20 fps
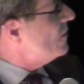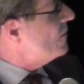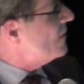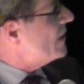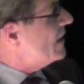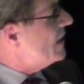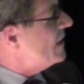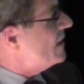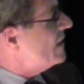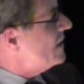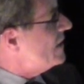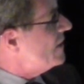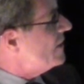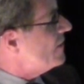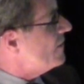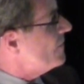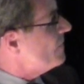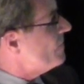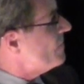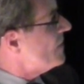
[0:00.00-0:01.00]
located
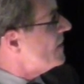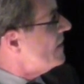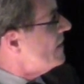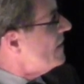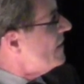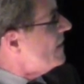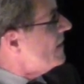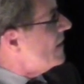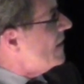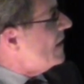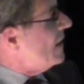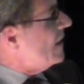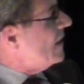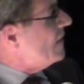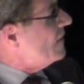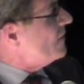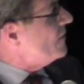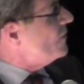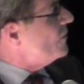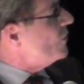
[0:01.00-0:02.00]
here.
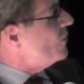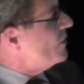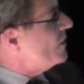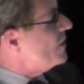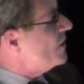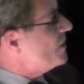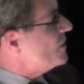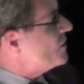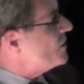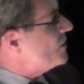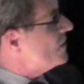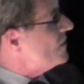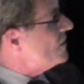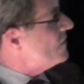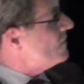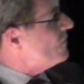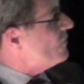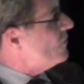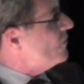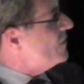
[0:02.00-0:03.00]
The new
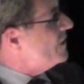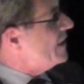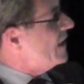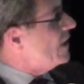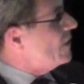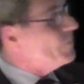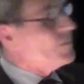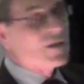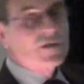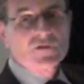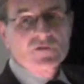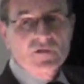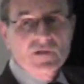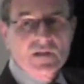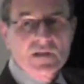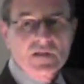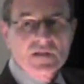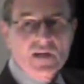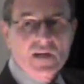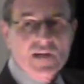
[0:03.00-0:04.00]
addition for the
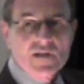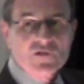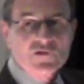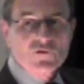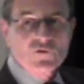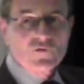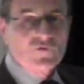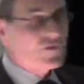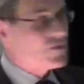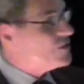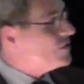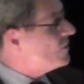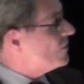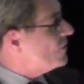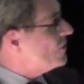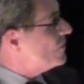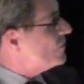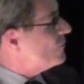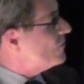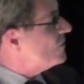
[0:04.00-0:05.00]
elementary and the high school
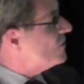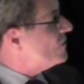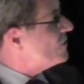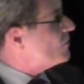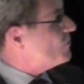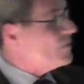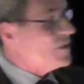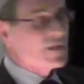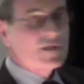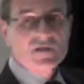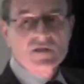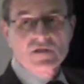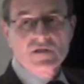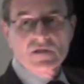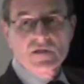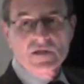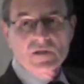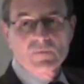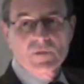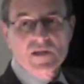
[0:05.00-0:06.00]
facilities will displace
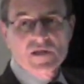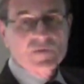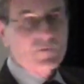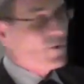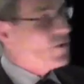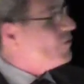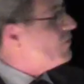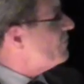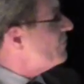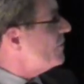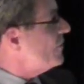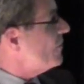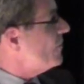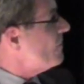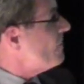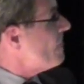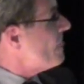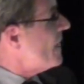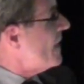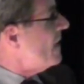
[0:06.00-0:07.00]
the baseball
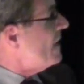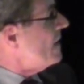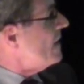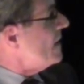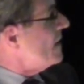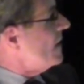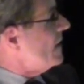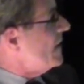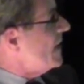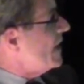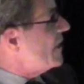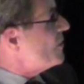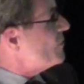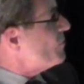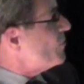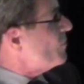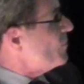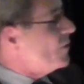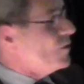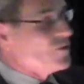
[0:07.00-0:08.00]
field. That is
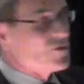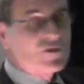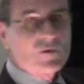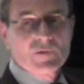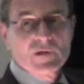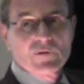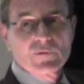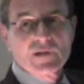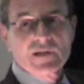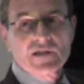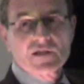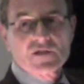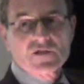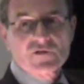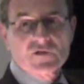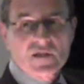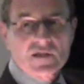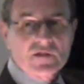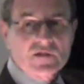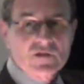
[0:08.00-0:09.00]
proposed to be
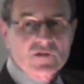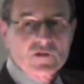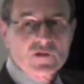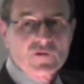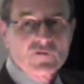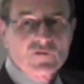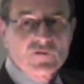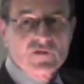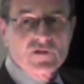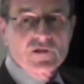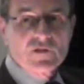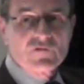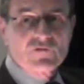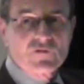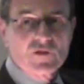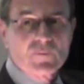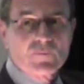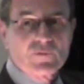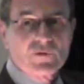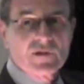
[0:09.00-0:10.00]
reconstructed over the
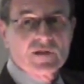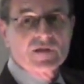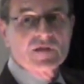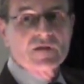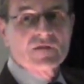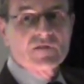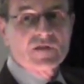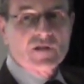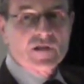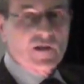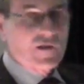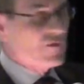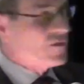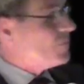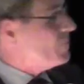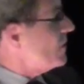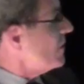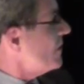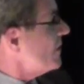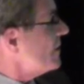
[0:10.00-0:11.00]
footprint of the
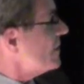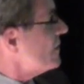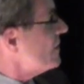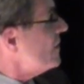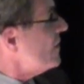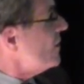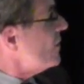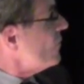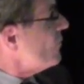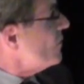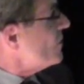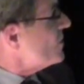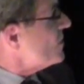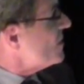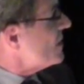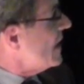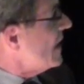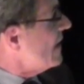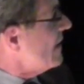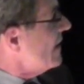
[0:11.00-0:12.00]
current building, which
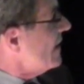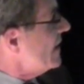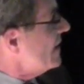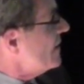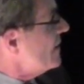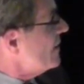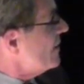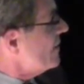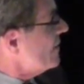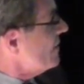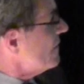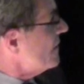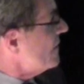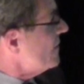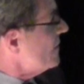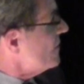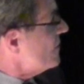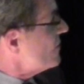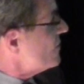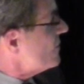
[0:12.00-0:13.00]
is outlined here
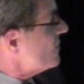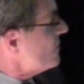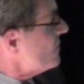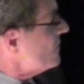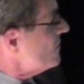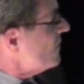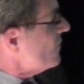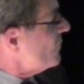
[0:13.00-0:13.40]
in this